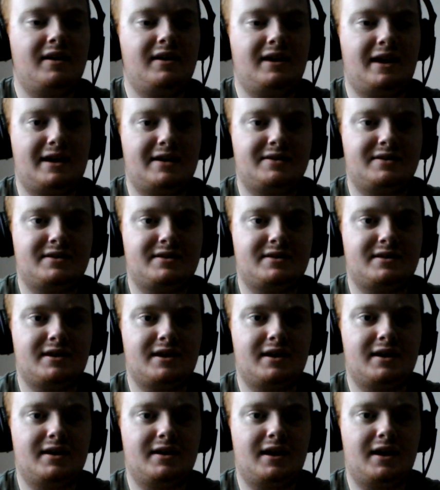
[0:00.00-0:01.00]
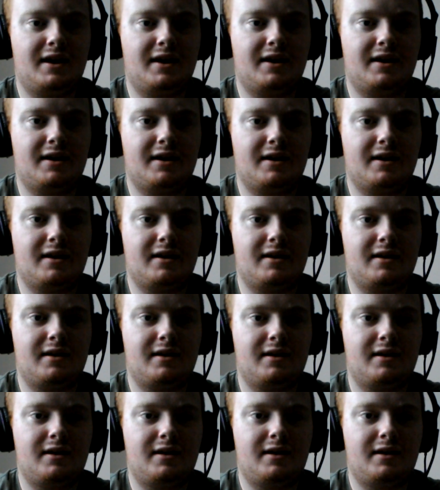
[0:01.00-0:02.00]
Yes,
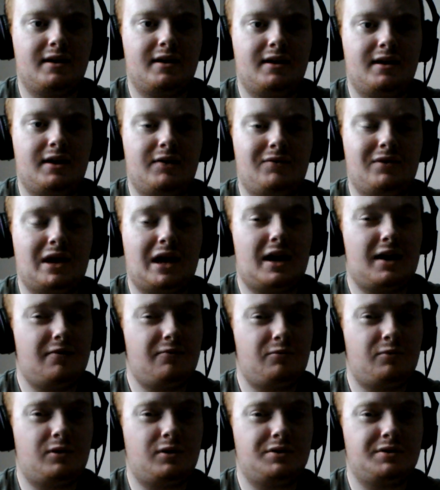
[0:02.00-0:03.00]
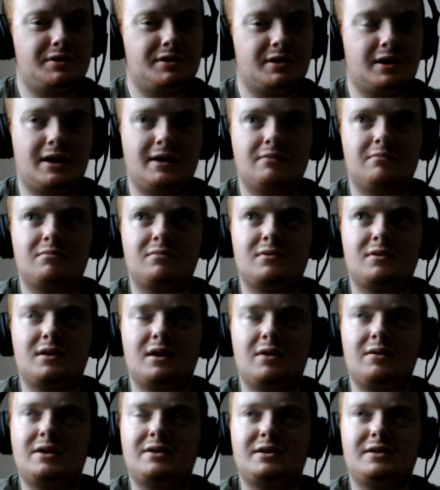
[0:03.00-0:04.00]
if you have watched, I
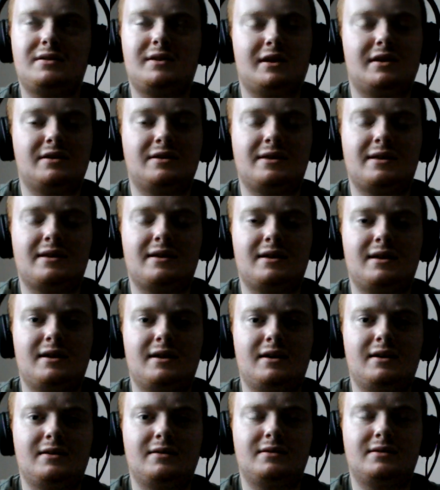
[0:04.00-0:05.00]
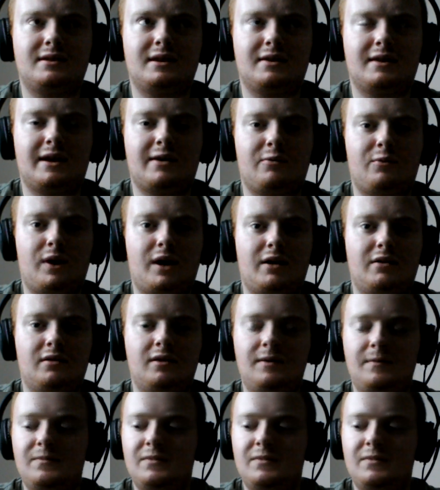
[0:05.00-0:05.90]
don't actually think it did that well,